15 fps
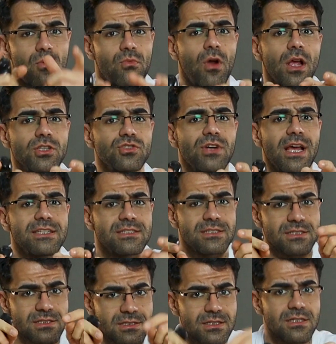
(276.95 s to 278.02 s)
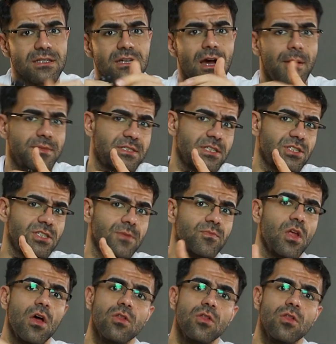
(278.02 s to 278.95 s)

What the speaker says: Write your answers in the comment section.